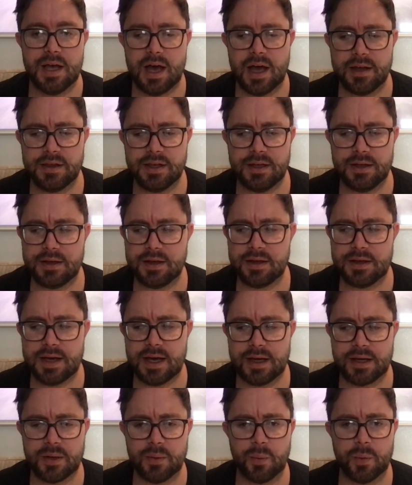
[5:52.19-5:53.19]
I think
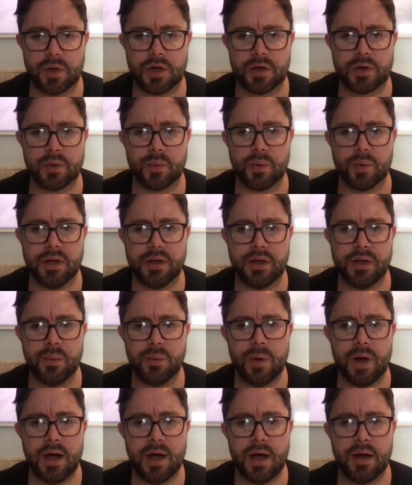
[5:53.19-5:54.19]
that can work really
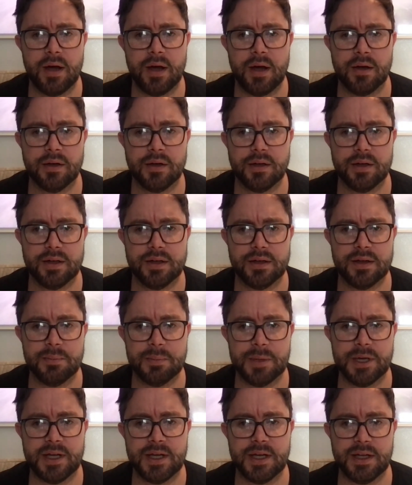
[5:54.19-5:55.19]
well in the
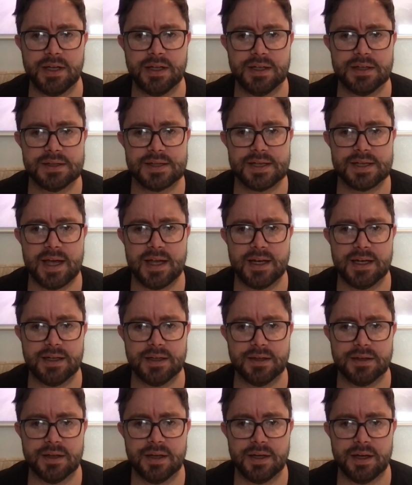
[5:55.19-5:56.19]
bikini
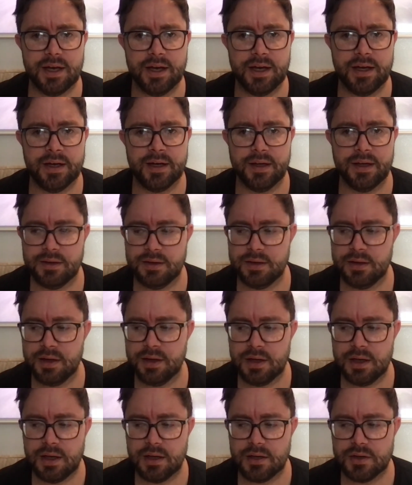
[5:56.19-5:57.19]
setting and
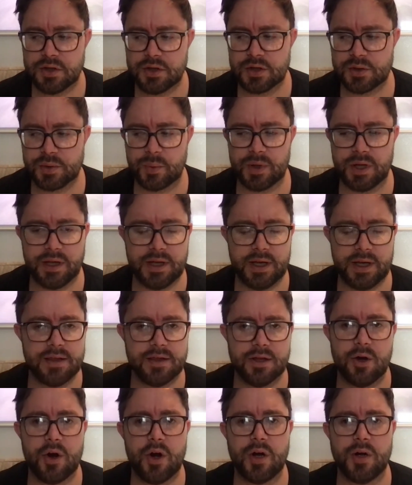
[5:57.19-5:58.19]
just really get
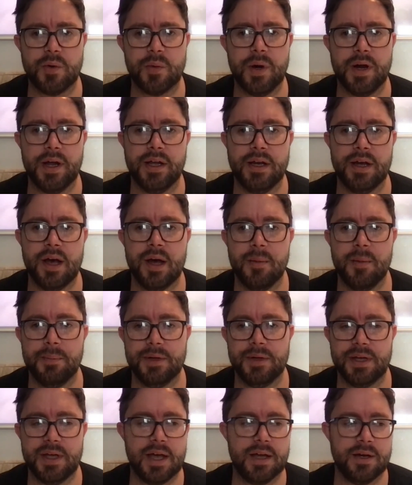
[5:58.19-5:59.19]
the heart rate up,
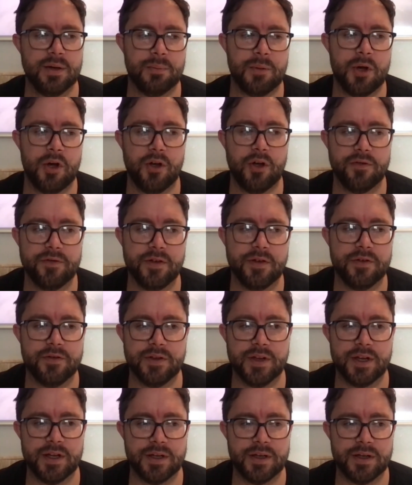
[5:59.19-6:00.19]
get them off of
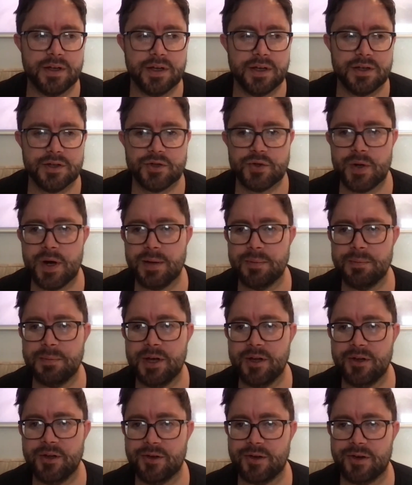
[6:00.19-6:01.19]
the
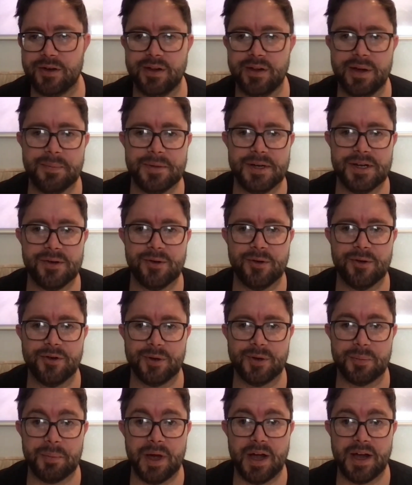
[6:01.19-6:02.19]
treadmill or elliptical
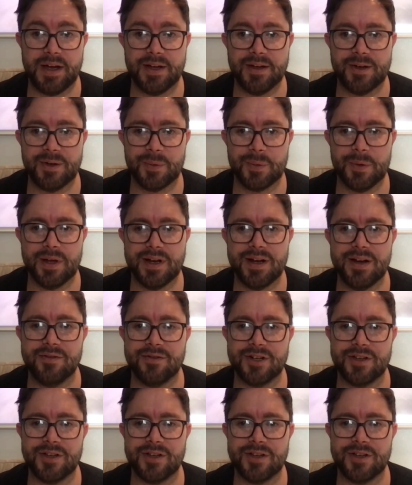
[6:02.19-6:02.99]
or bike or whatever